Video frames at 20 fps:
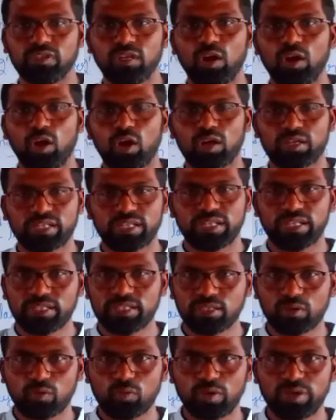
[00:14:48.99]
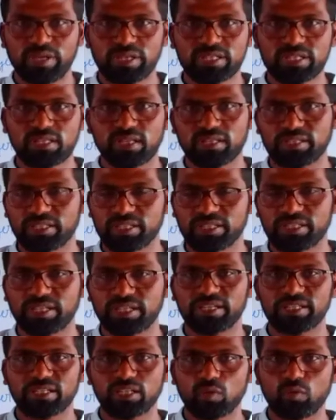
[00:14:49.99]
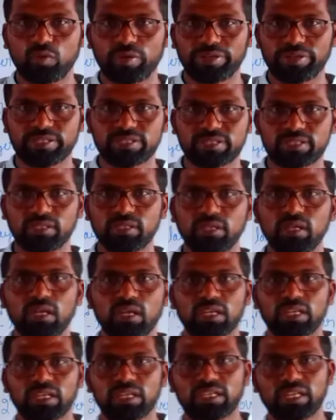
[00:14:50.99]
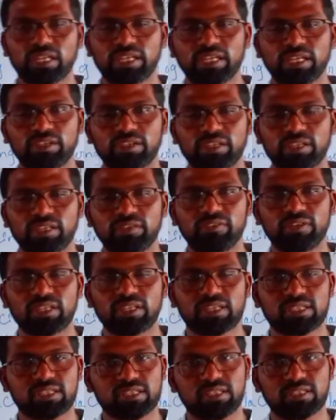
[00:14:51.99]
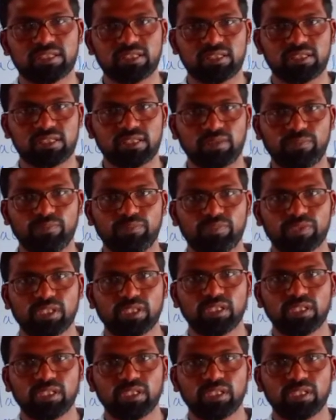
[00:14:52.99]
octahedral voids or tetrahedral voids in a given crystal system.